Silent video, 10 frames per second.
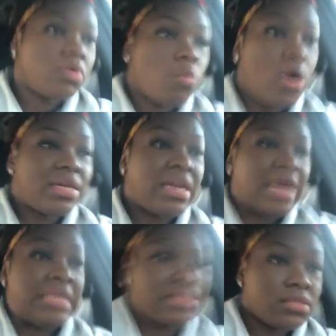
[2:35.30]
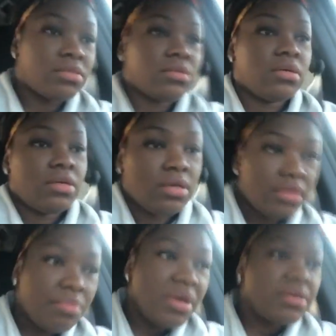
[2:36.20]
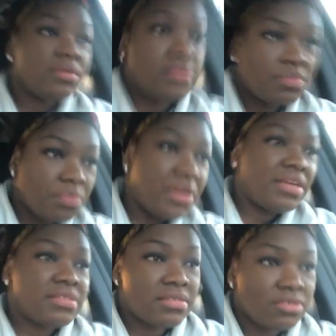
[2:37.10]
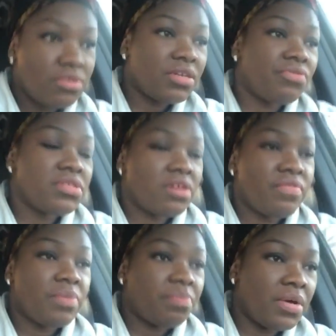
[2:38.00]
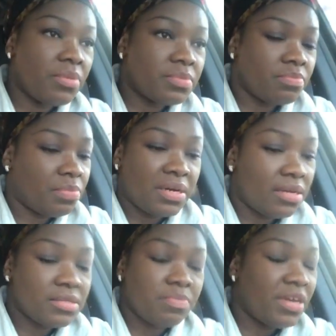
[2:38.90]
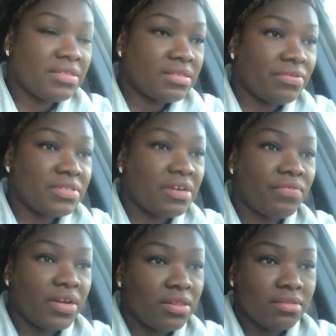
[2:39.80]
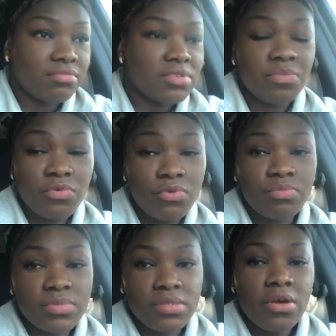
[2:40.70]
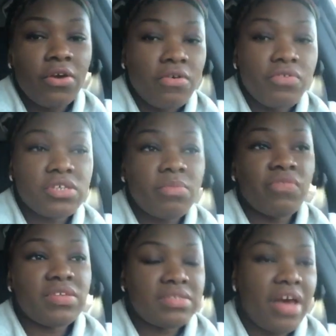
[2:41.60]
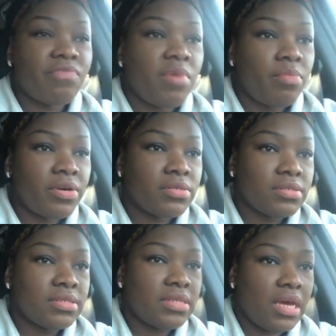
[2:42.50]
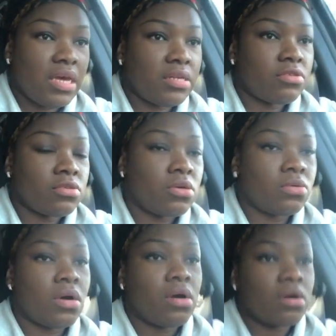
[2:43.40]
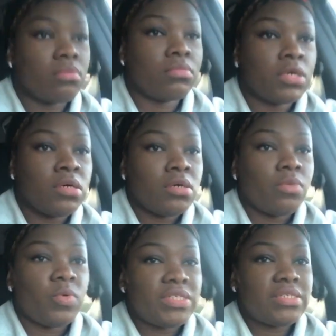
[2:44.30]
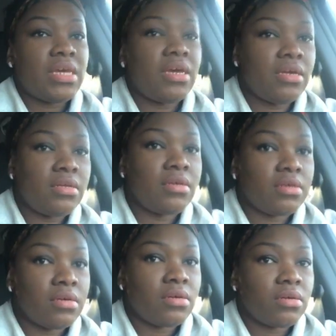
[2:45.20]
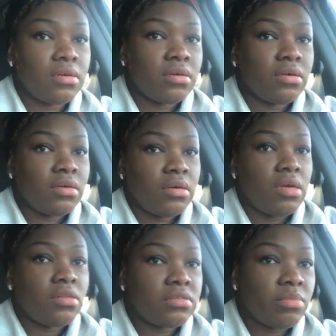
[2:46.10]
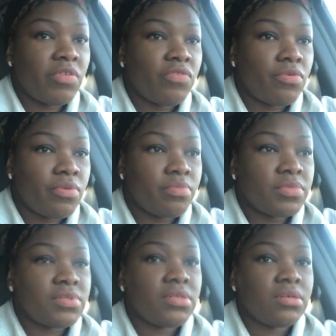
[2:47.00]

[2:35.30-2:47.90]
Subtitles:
one night. They made a place, they reserved a space. They reserved some rooms for some of the staff members to stay in. So we stayed in some of the rooms.